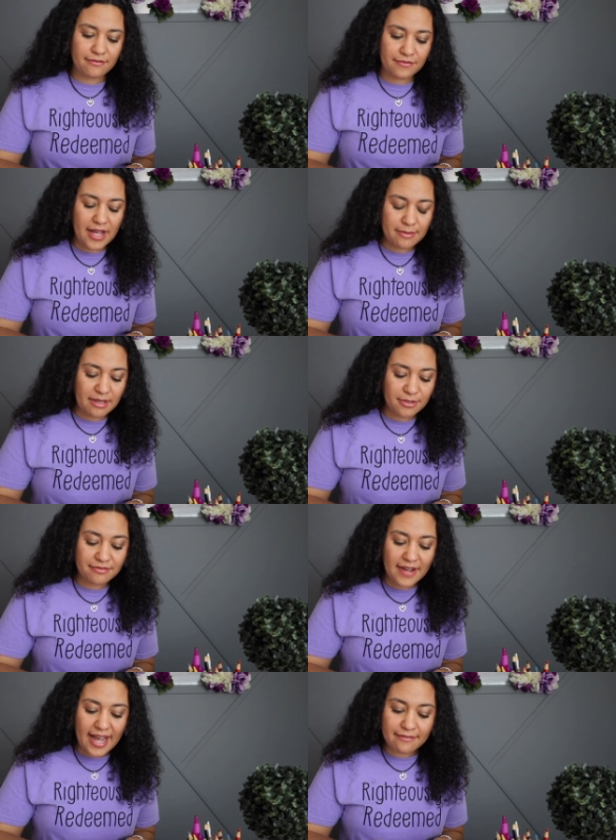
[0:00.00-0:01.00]
um, chapter
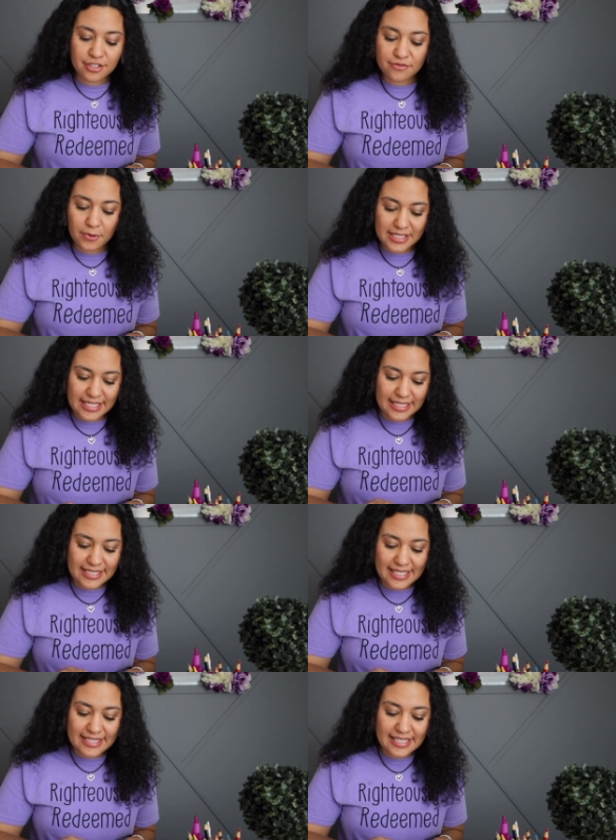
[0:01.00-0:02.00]
5, verse 14,
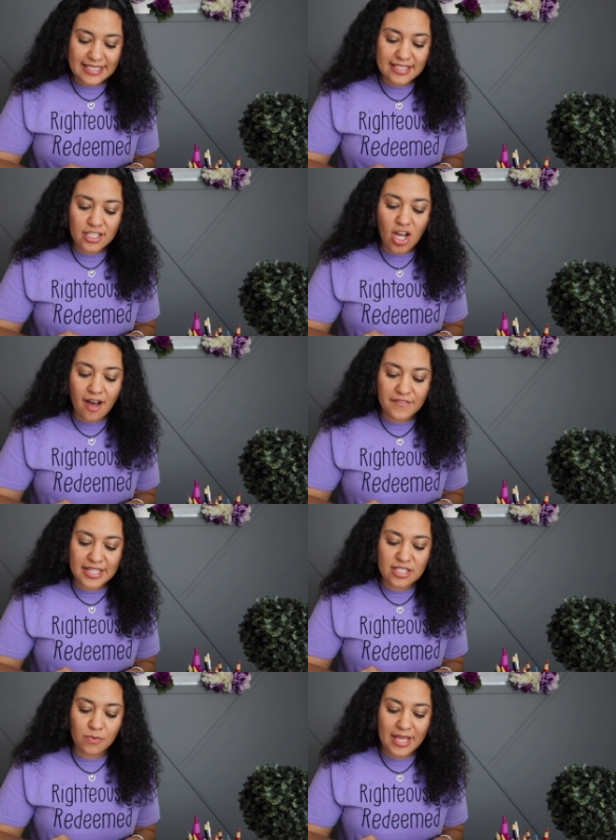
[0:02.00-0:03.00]
it says, This is the
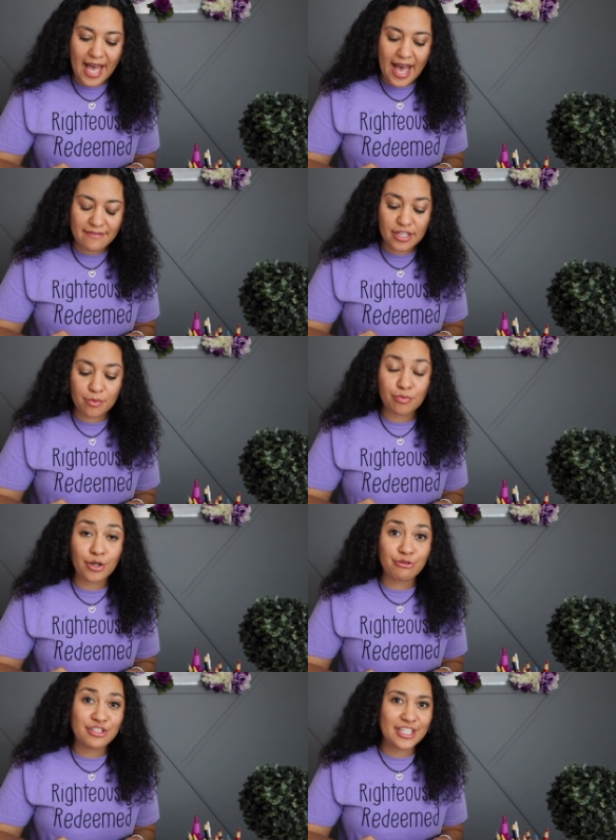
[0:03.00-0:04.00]
confidence we have in
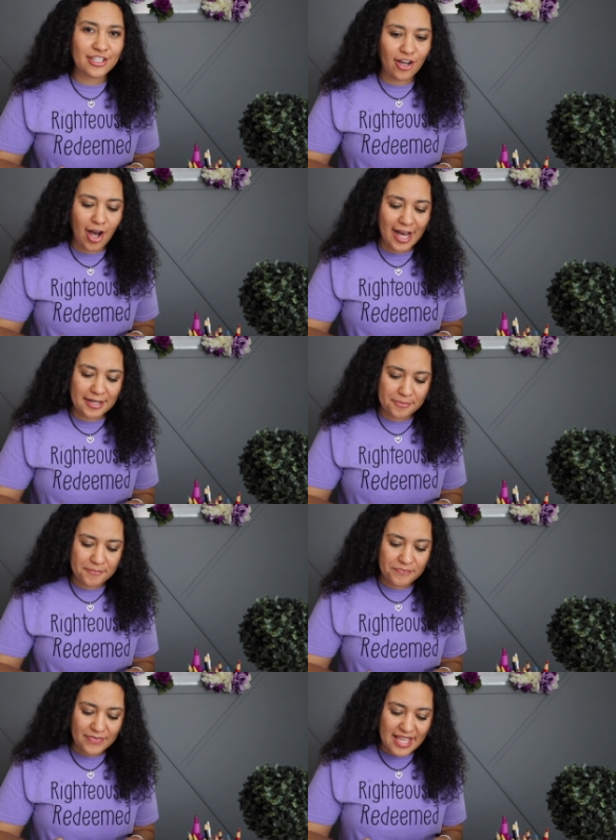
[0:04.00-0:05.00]
approaching God,
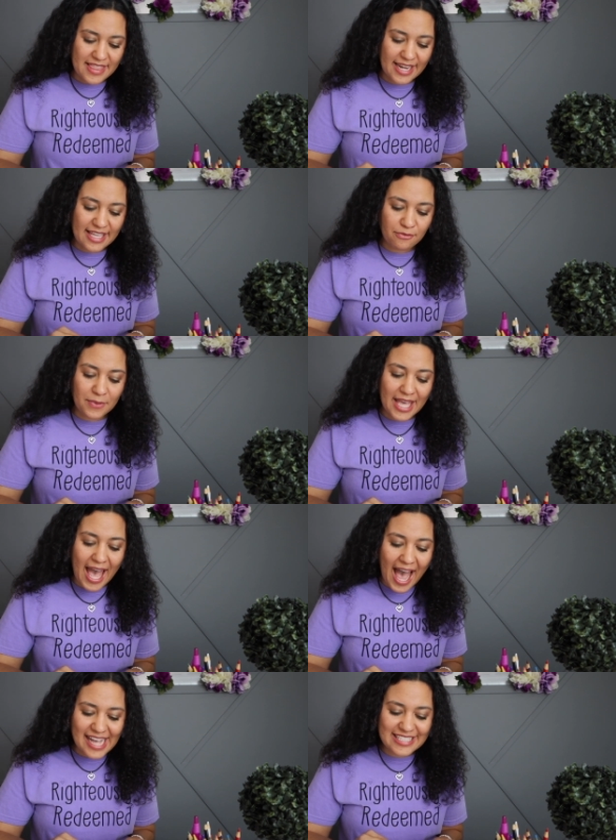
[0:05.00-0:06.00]
that if we
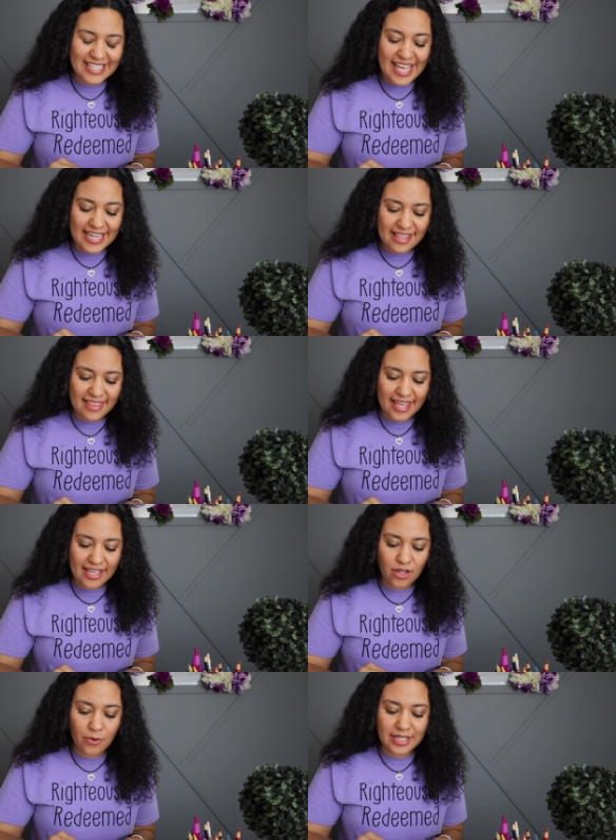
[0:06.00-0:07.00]
ask
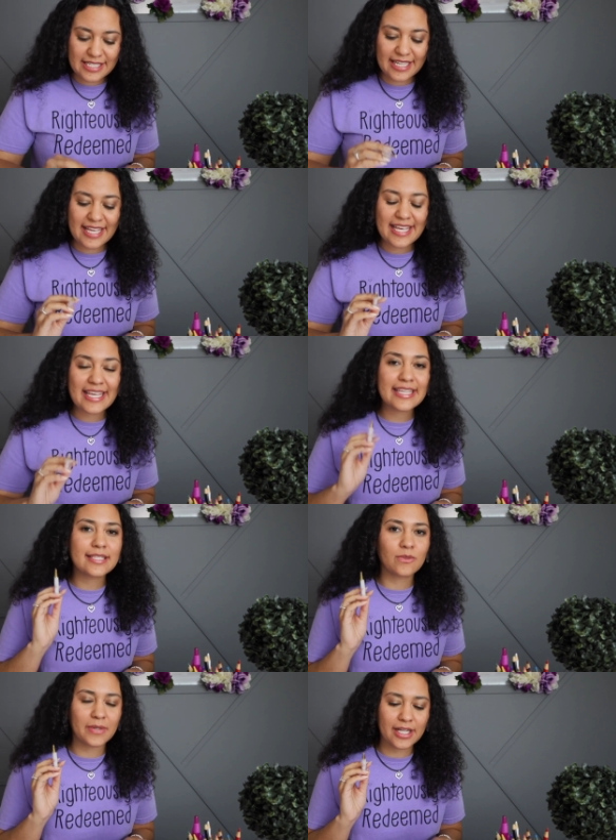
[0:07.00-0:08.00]
anything according to
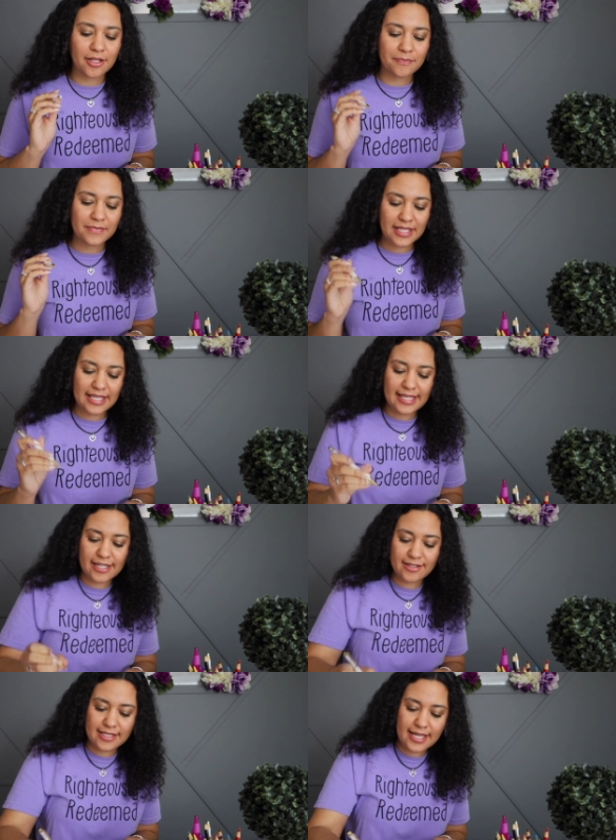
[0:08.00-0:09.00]
His will, He
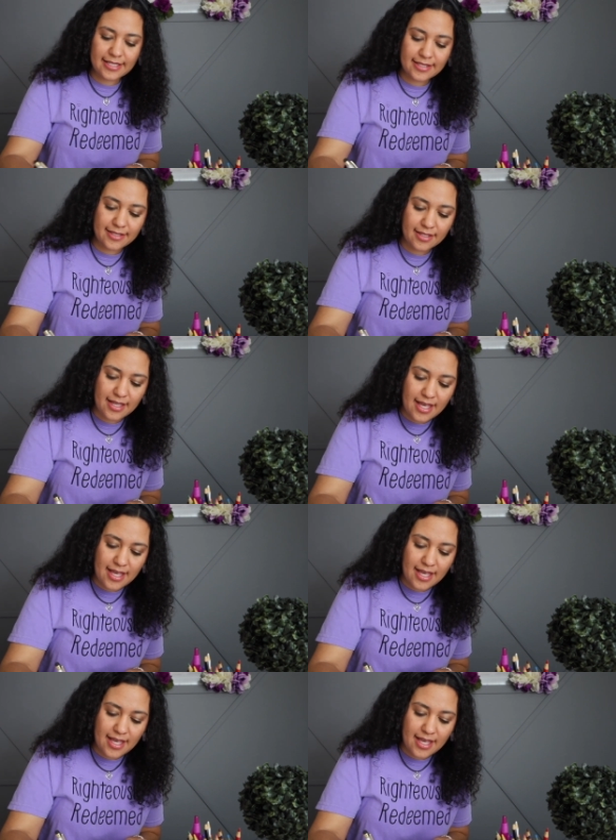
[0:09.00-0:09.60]
hears us.